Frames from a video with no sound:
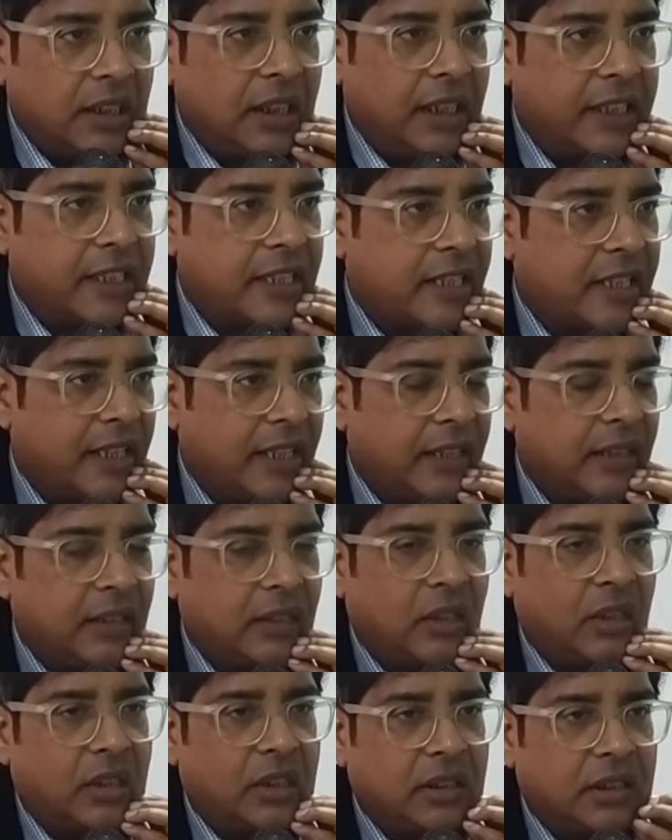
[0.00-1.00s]
let's say,
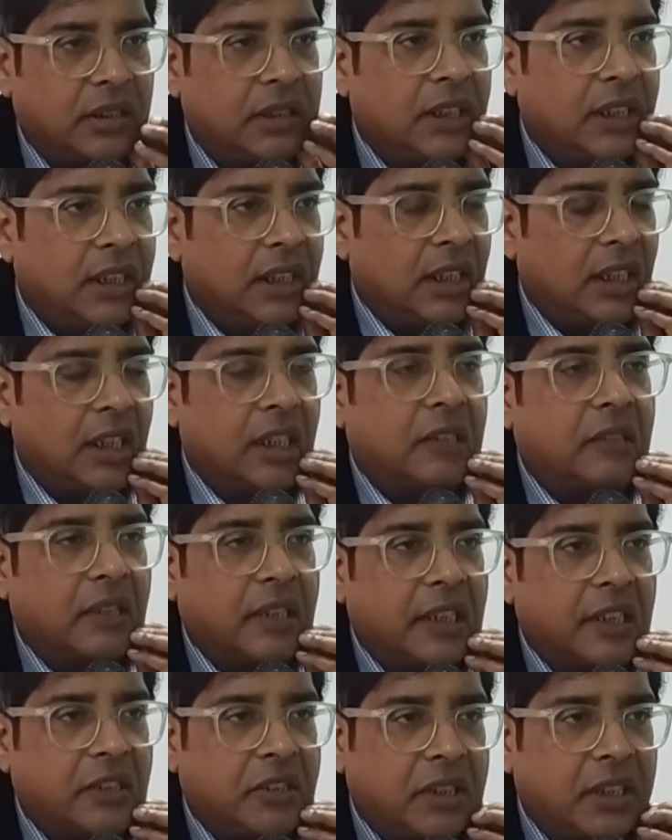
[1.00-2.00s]
or a
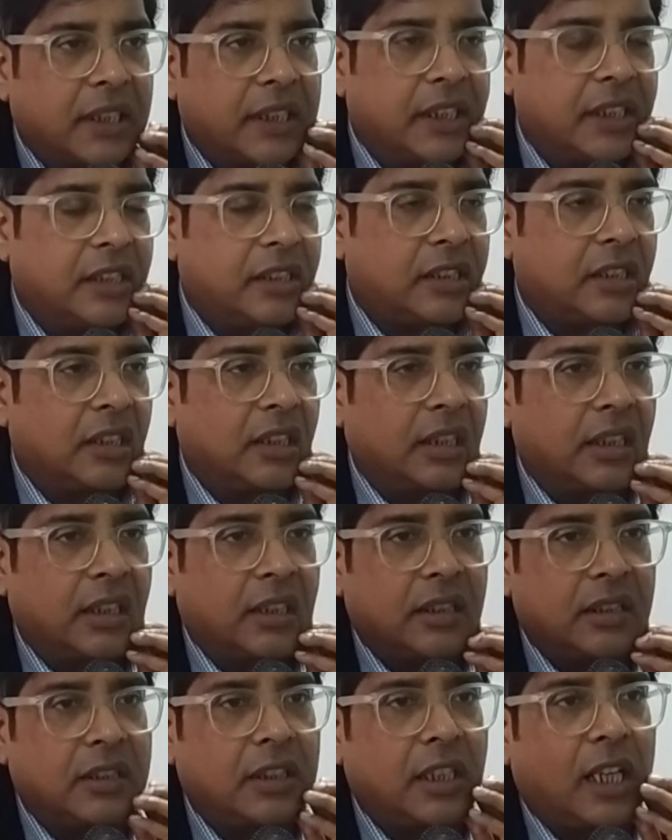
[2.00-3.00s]
literary theorist,
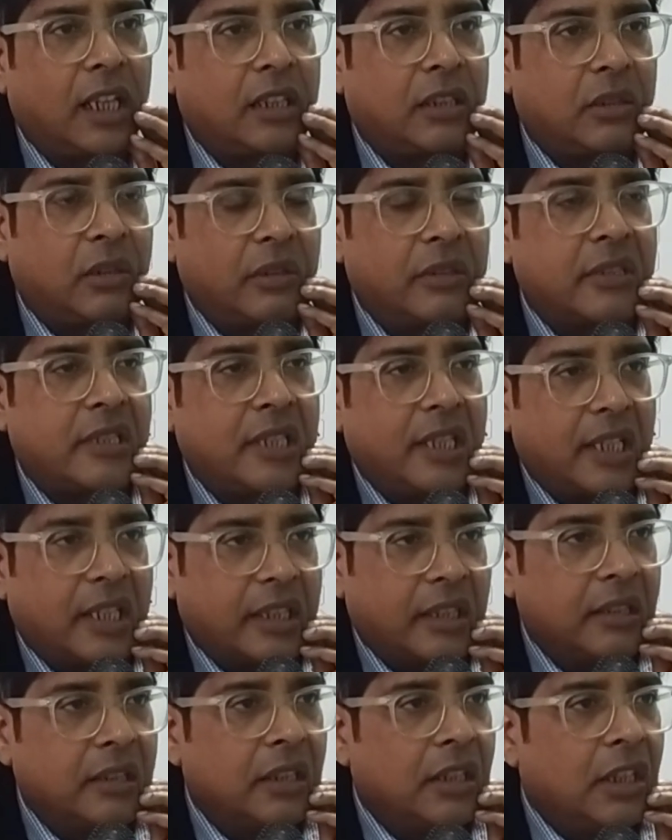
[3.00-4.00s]
Jacques
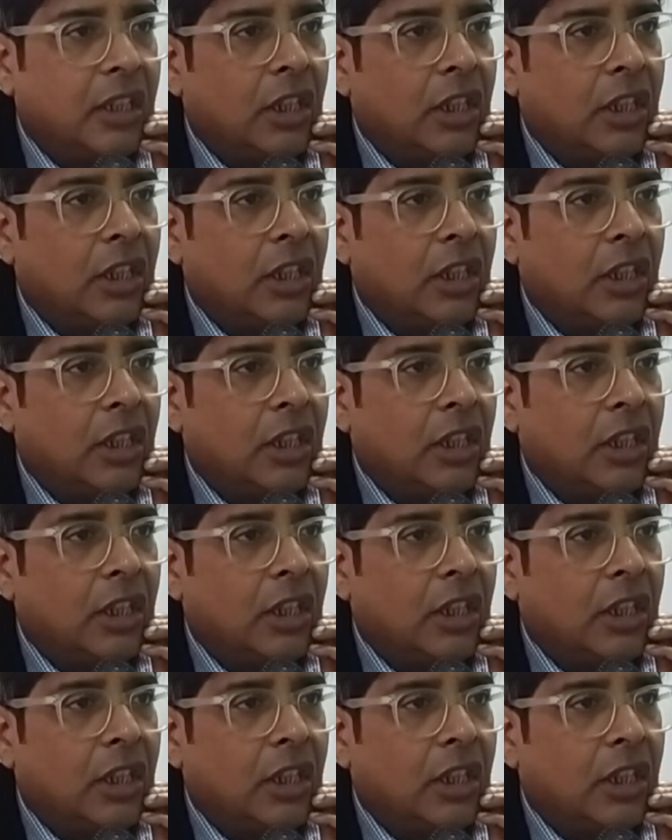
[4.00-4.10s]
Rancière,